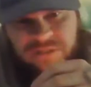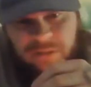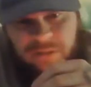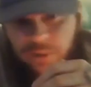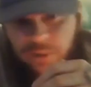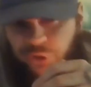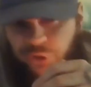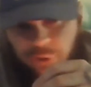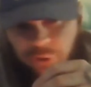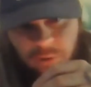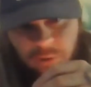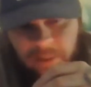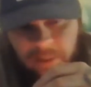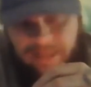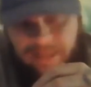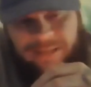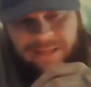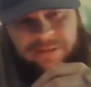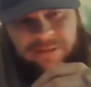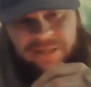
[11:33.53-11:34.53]
sure
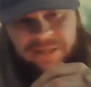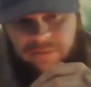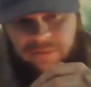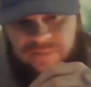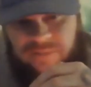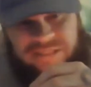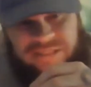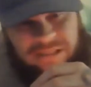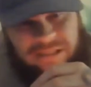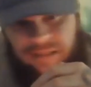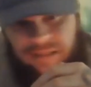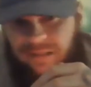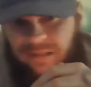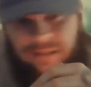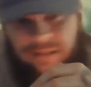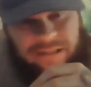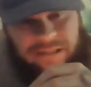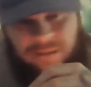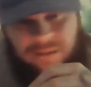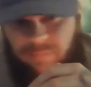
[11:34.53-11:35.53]
there was a
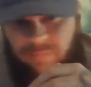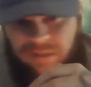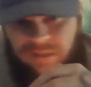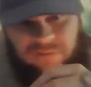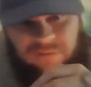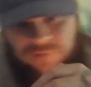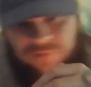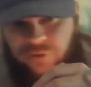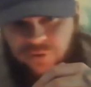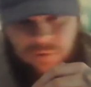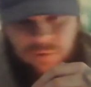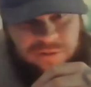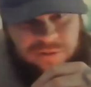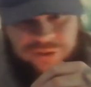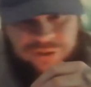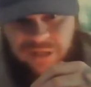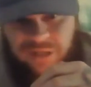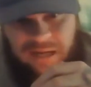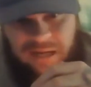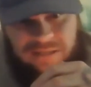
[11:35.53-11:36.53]
little bit of short
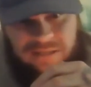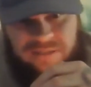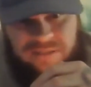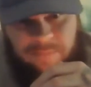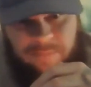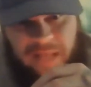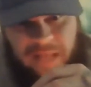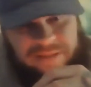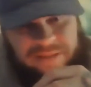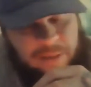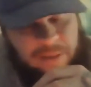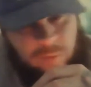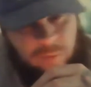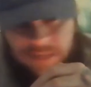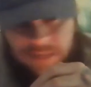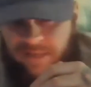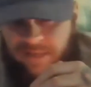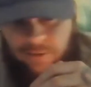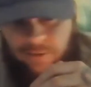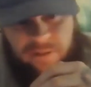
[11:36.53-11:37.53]
shots, and they were
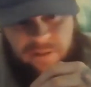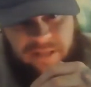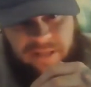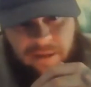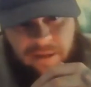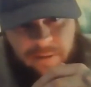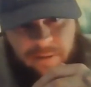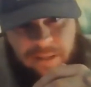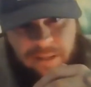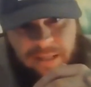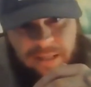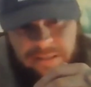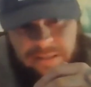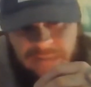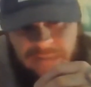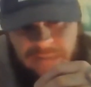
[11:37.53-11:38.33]
here and there. Not